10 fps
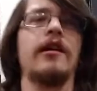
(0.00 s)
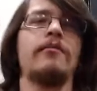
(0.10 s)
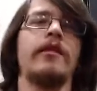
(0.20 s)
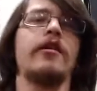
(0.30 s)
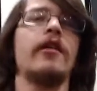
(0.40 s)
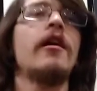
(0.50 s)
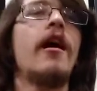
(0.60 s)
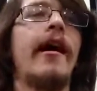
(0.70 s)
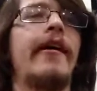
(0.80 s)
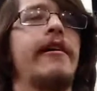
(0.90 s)
getting better.
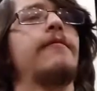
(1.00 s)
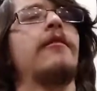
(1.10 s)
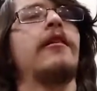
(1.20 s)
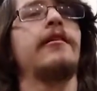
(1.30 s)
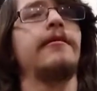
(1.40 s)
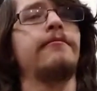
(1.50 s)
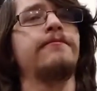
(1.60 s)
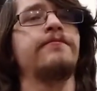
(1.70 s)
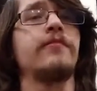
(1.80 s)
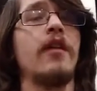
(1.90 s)
All right.
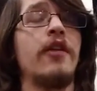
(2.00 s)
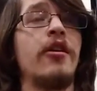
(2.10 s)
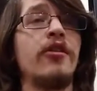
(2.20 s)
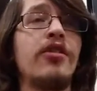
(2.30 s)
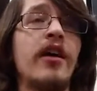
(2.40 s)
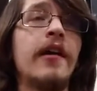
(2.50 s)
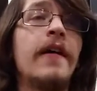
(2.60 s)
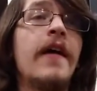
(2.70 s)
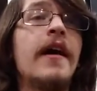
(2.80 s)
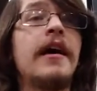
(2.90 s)
Another thing,
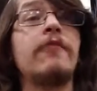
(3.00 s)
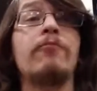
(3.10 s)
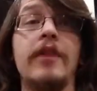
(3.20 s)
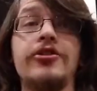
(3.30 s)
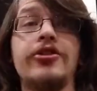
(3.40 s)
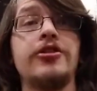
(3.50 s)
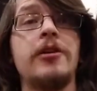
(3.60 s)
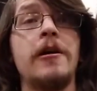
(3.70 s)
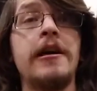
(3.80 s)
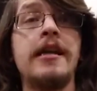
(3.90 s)
make sure you're
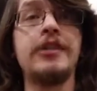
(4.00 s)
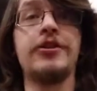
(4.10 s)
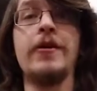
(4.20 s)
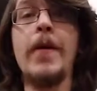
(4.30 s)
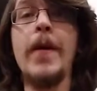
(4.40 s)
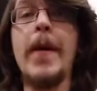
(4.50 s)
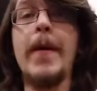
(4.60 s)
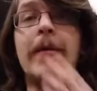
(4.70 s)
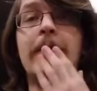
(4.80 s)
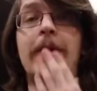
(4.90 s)
tonguing each note,
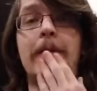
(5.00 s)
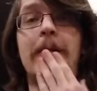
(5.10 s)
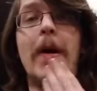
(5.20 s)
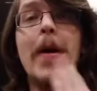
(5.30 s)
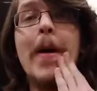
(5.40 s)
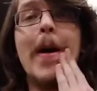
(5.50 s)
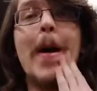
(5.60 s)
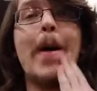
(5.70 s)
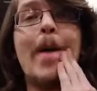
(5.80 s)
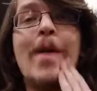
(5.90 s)
sitting up tall,
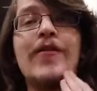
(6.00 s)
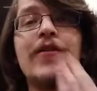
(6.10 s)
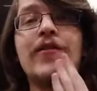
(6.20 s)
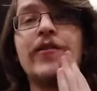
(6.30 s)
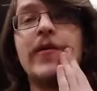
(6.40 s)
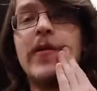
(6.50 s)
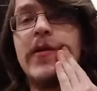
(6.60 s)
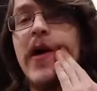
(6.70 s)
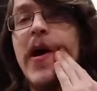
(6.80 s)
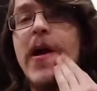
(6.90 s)
corners
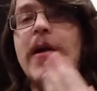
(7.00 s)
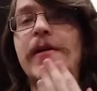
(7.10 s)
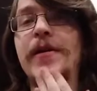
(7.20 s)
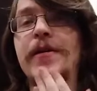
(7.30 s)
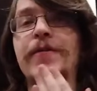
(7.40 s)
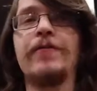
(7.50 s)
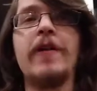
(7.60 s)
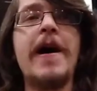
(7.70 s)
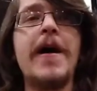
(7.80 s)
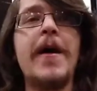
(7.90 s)
tight, chin
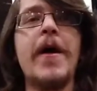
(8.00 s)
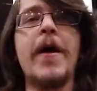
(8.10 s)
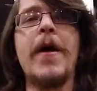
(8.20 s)
flat,